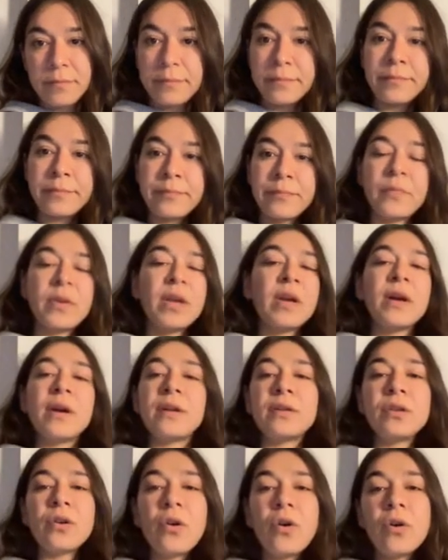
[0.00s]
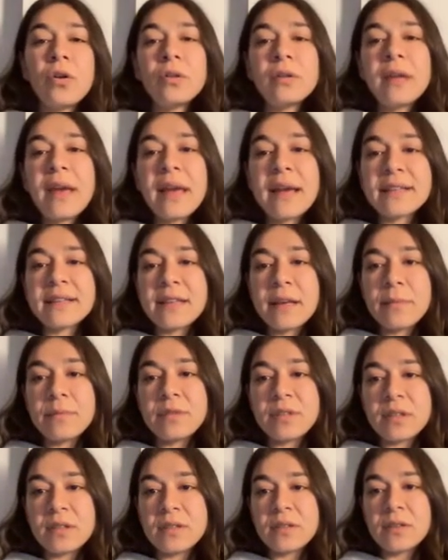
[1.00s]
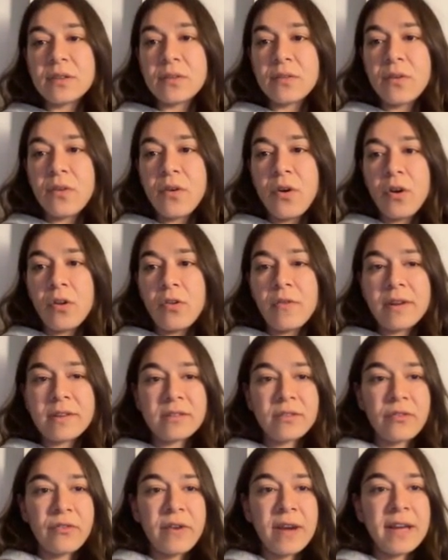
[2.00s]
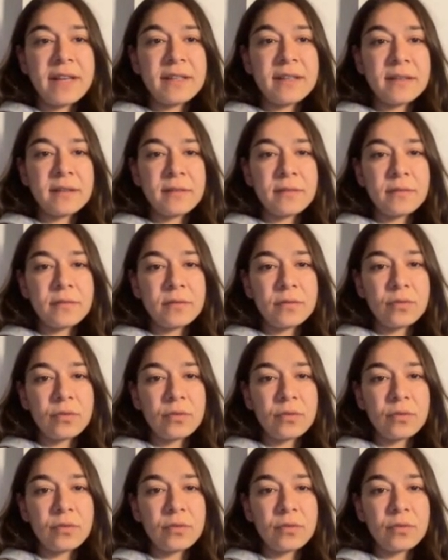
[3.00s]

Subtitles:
The only exception scroll was created